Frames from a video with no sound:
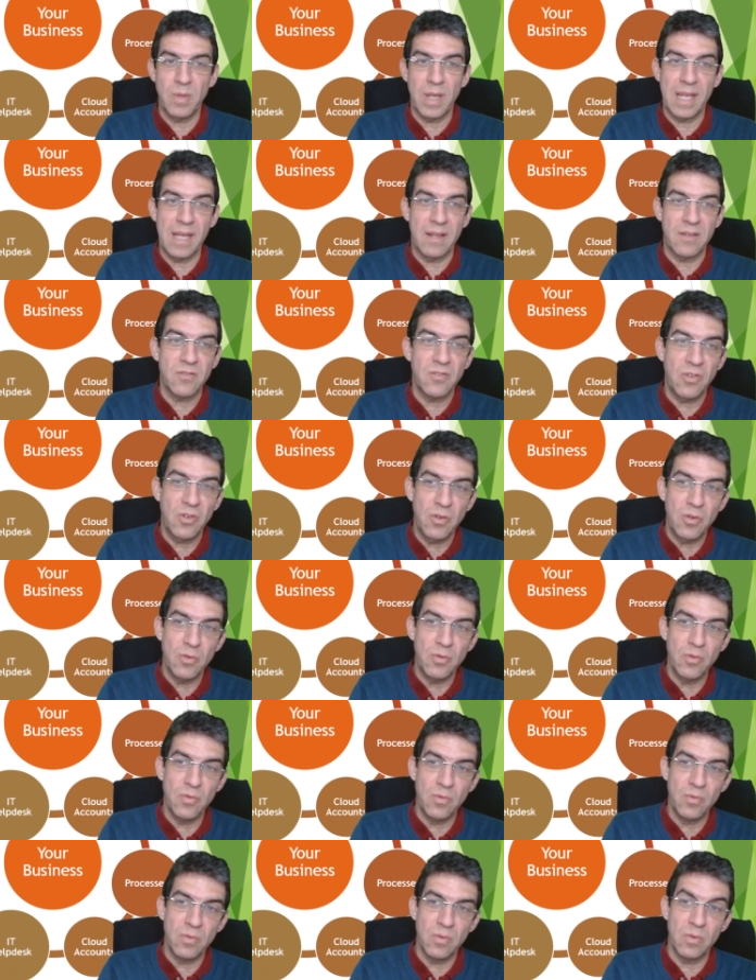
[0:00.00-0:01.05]
We get
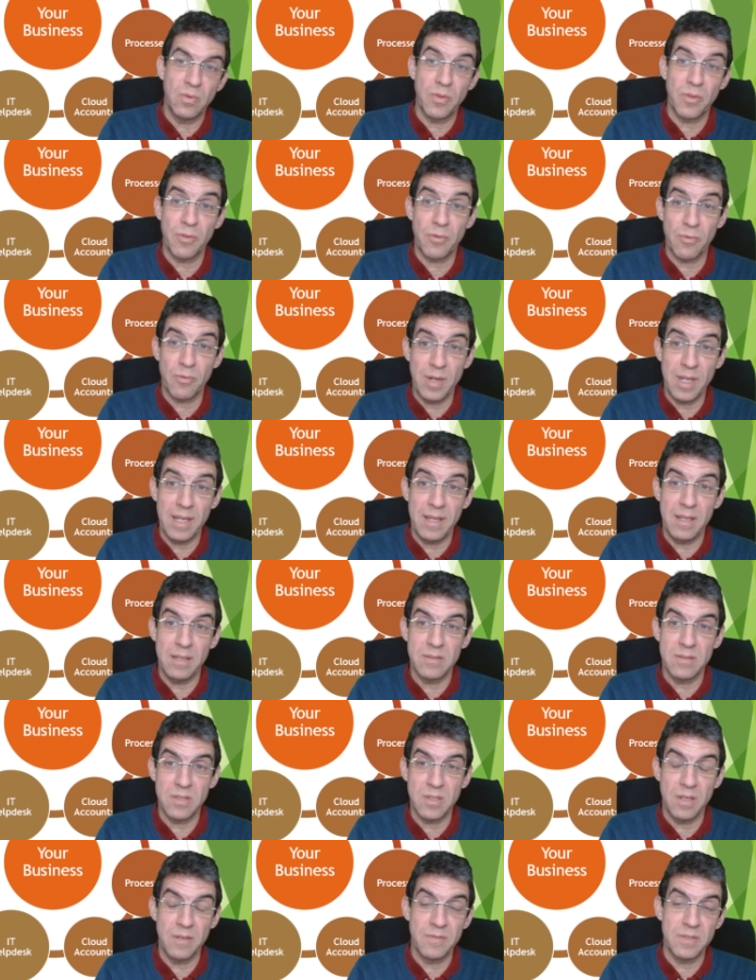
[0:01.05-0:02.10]
two or three
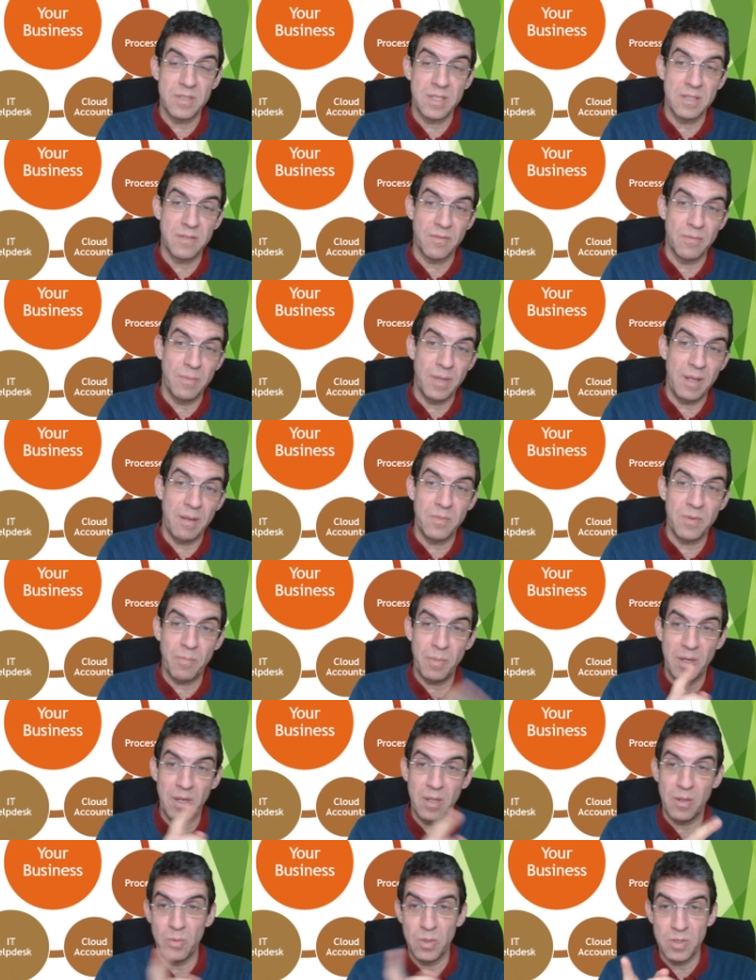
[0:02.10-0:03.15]
services from them,
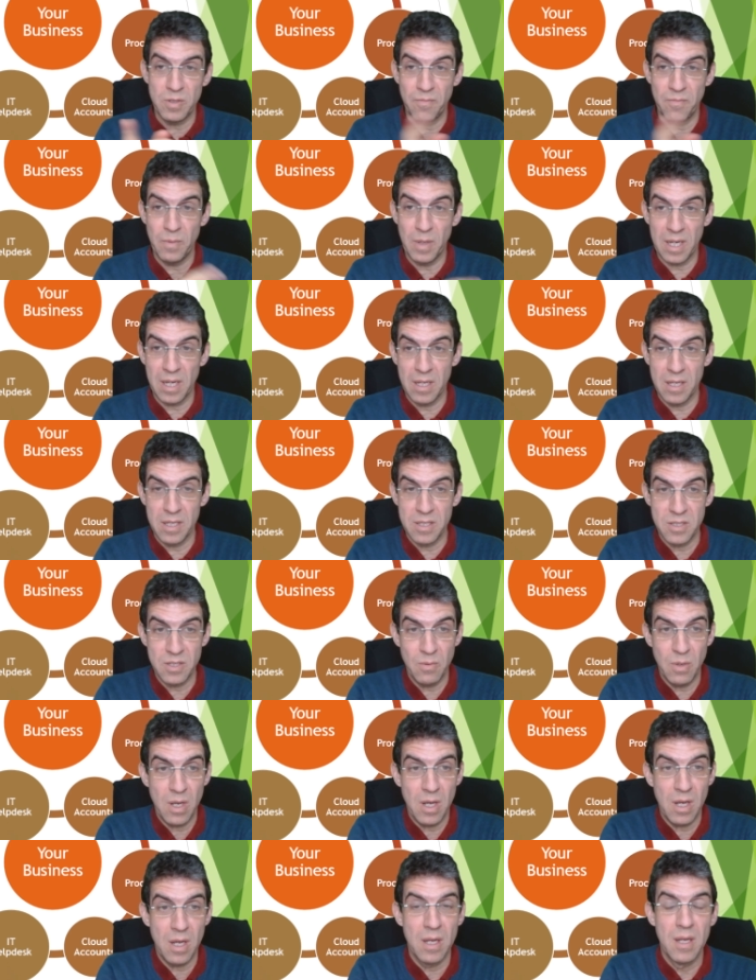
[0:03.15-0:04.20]
depending on which of my clients
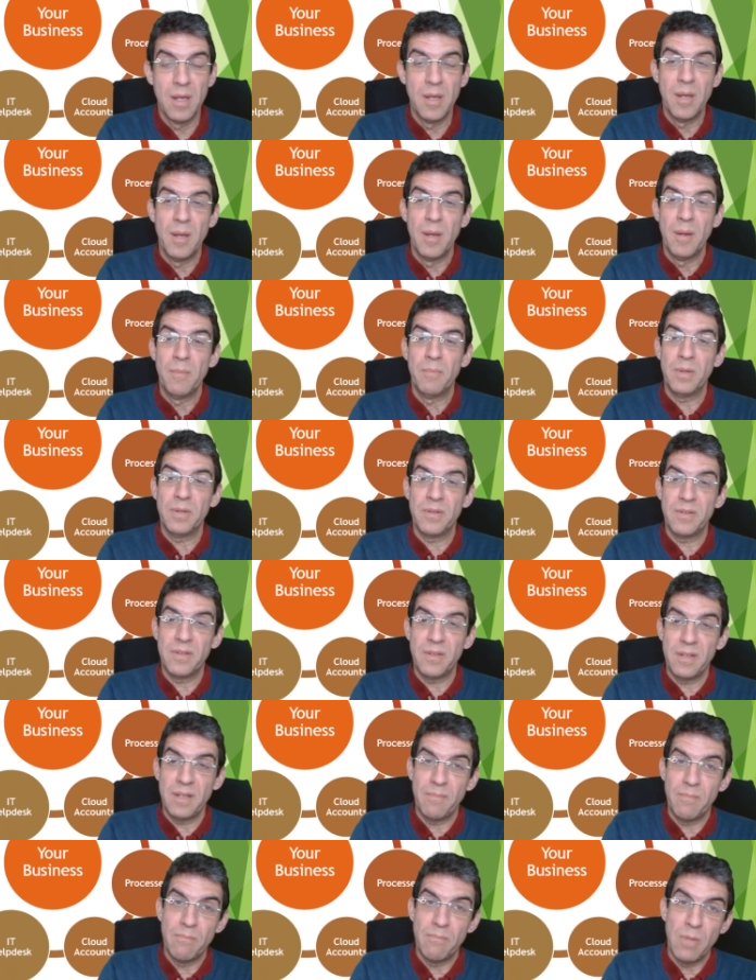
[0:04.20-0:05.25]
you are but
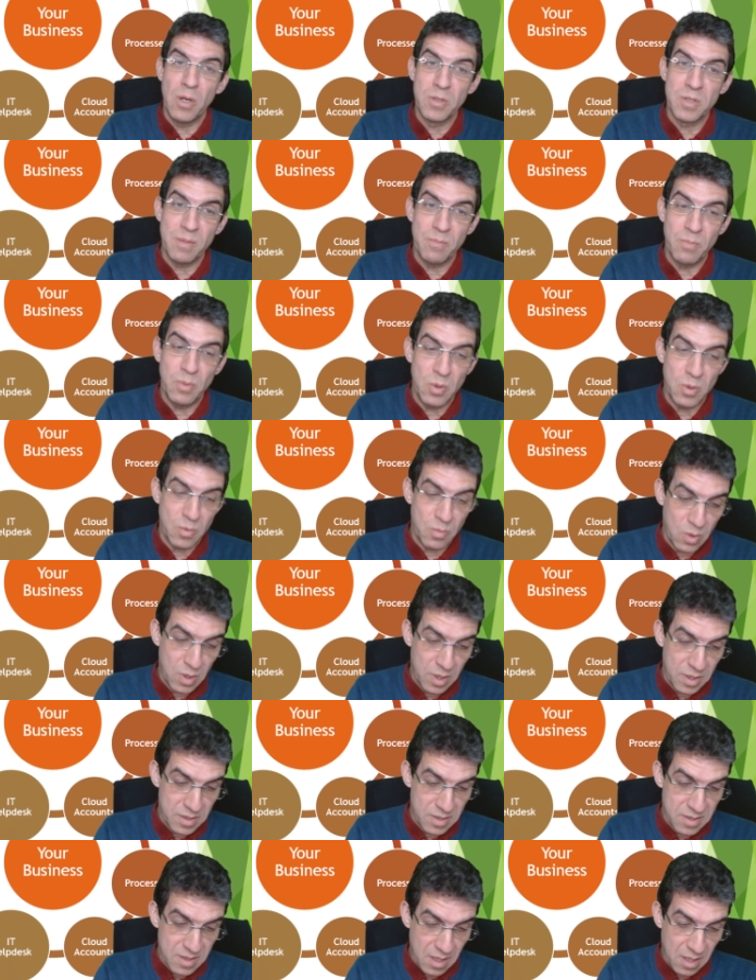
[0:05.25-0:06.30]
the most important
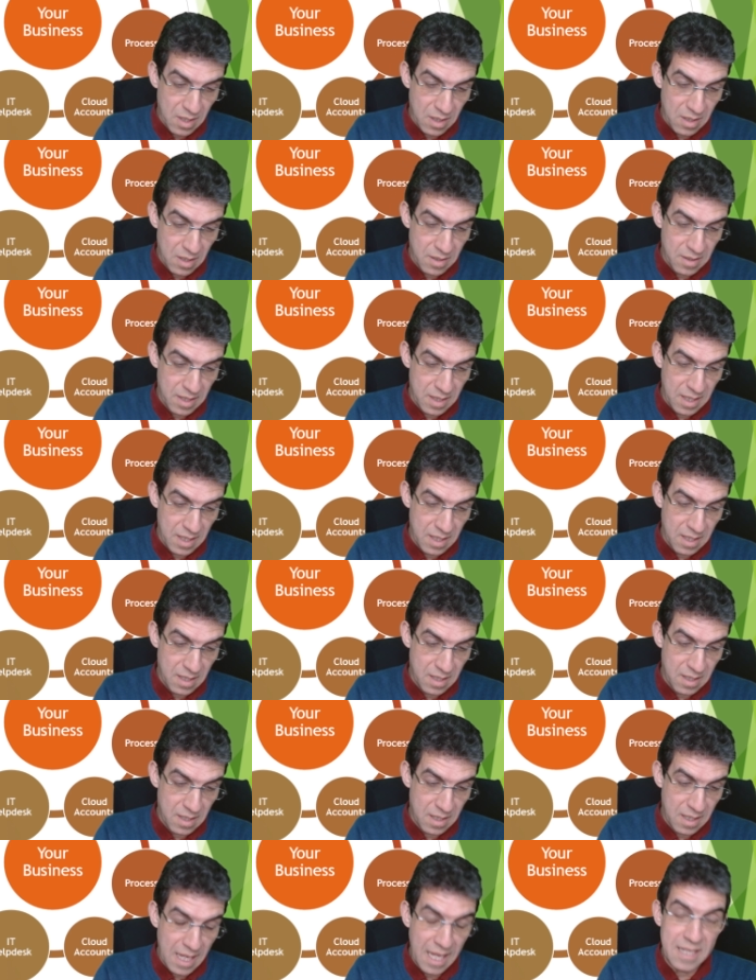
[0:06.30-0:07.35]
ones are the
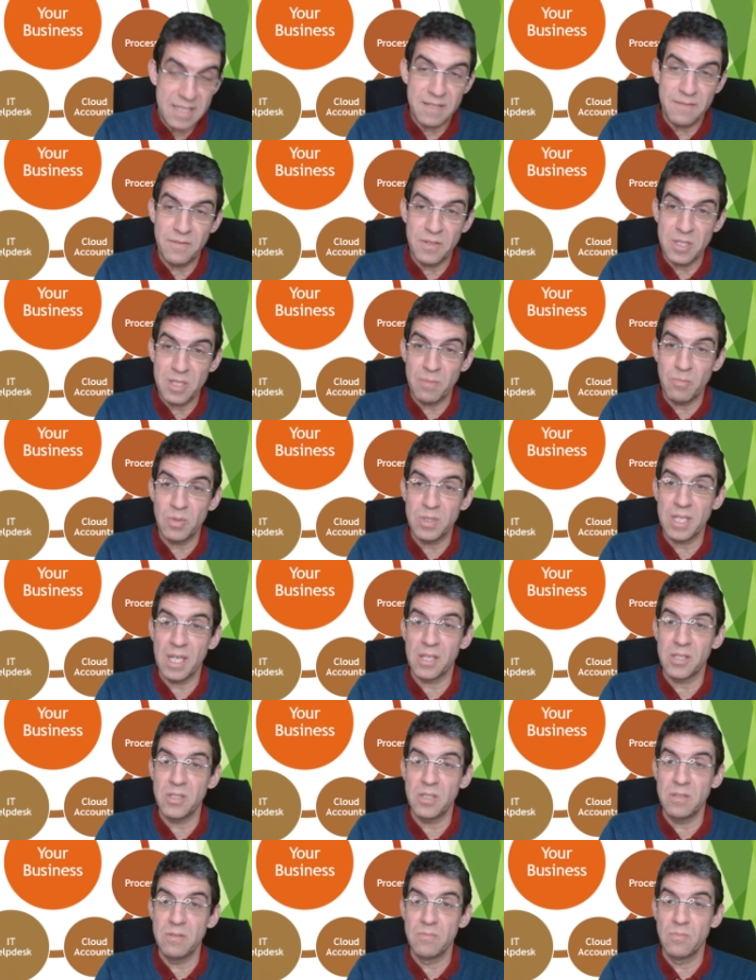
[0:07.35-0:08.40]
uh, anti-phishing
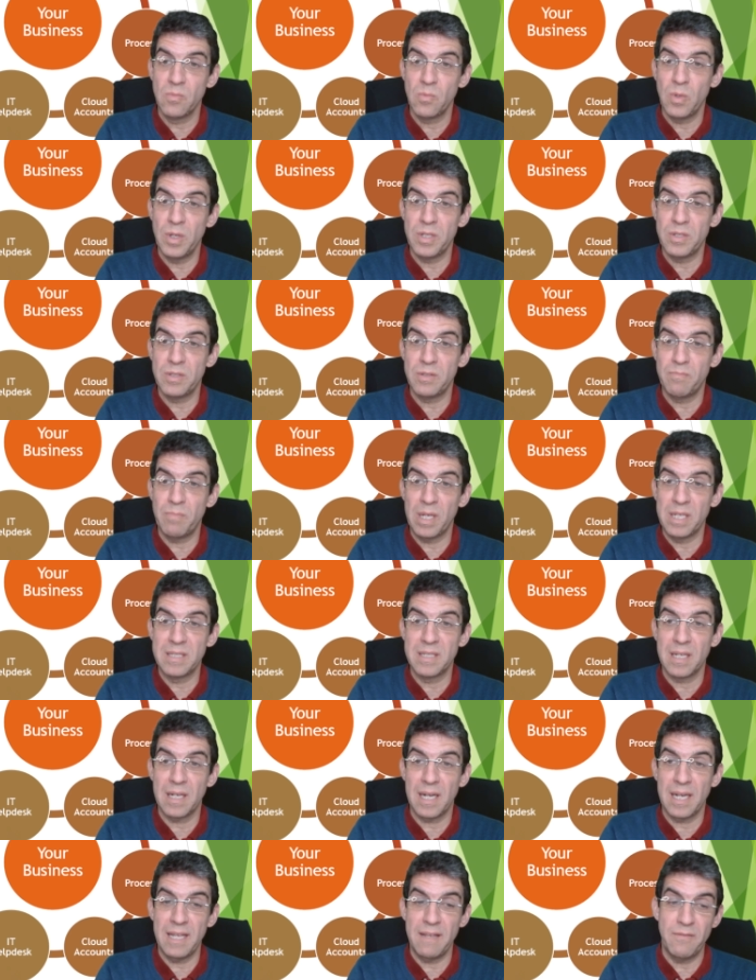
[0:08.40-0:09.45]
protection, which
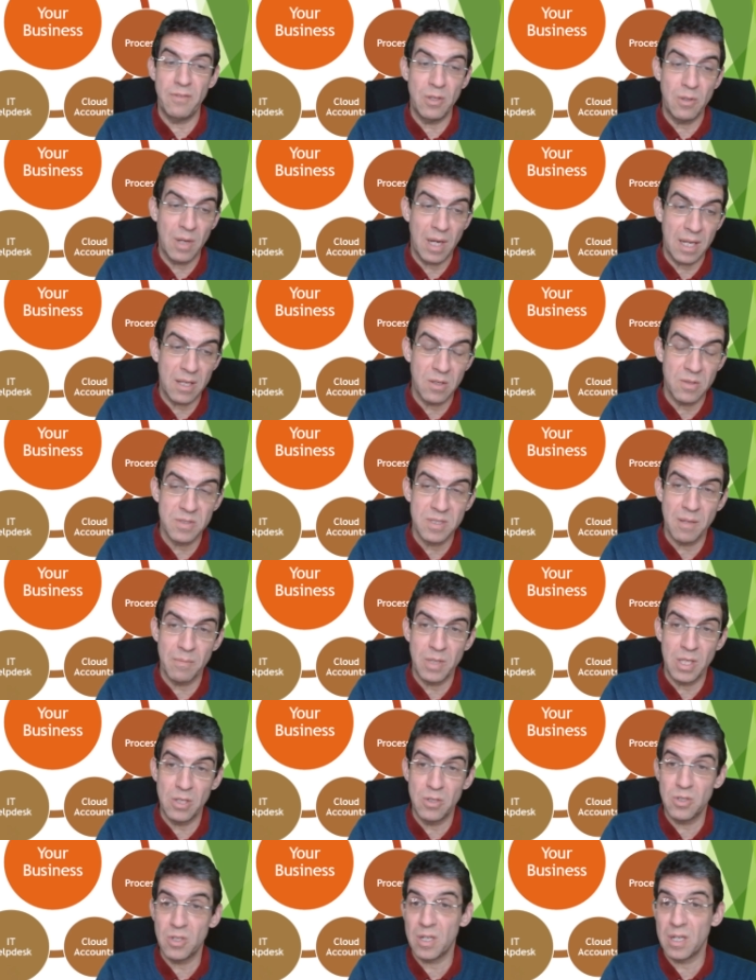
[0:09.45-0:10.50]
basically if you click on
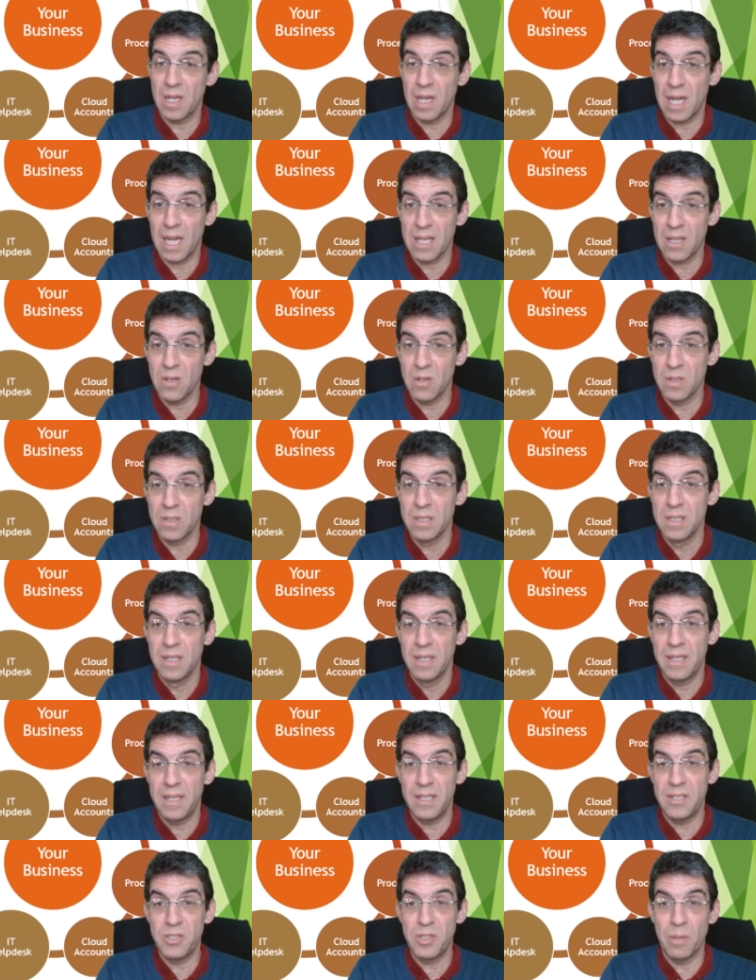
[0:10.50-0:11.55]
something you shouldn't click on,
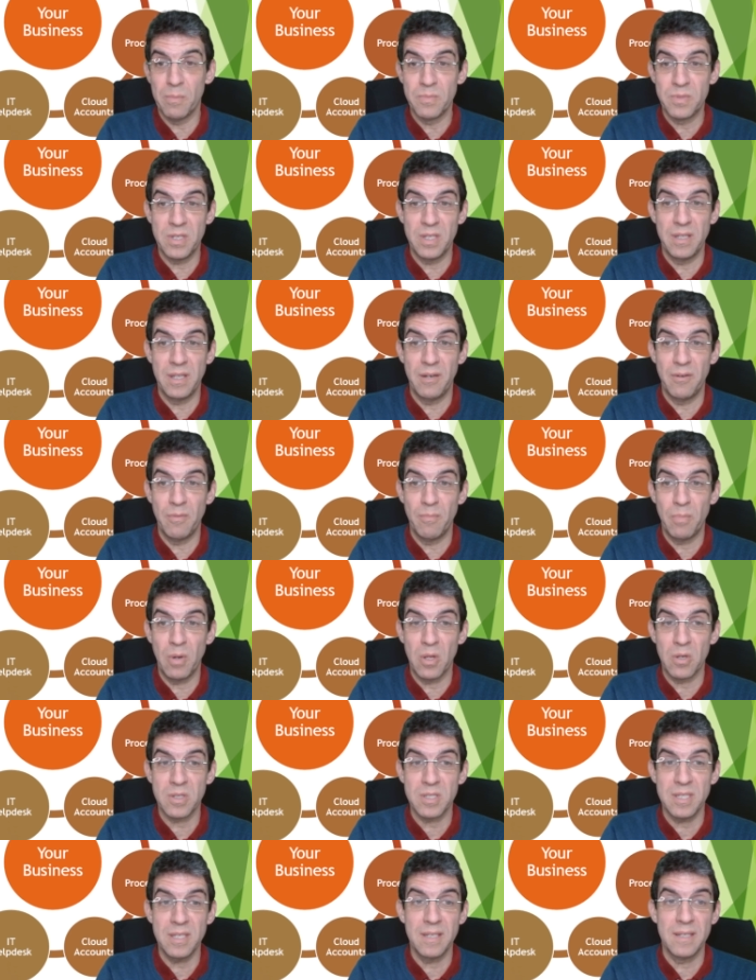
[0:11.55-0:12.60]
it jumps in there and
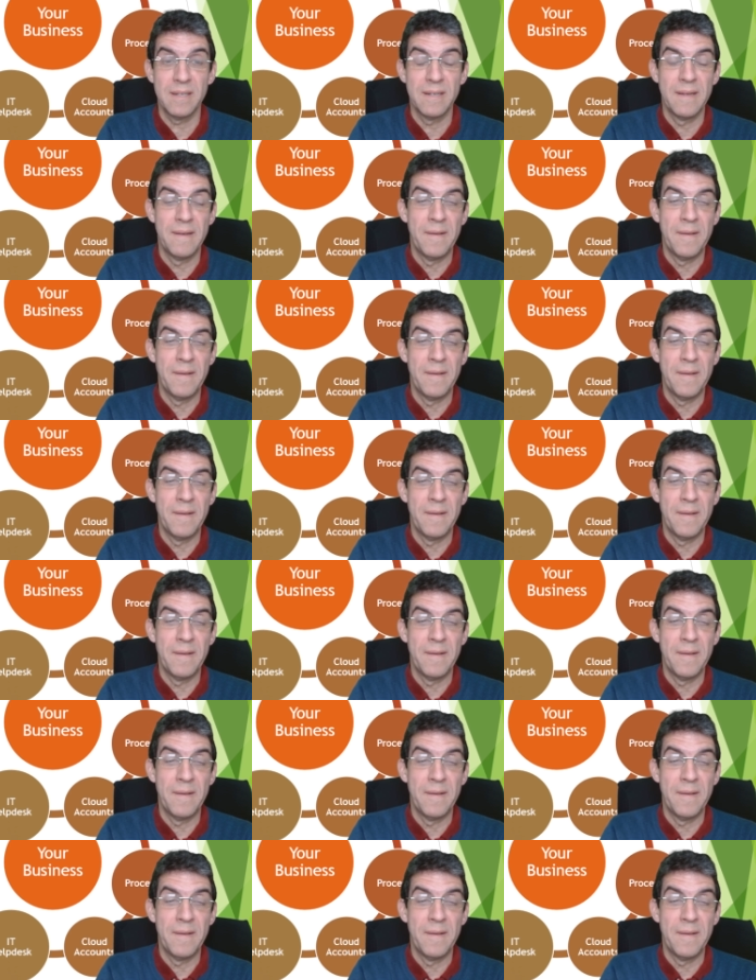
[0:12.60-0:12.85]
blocks it,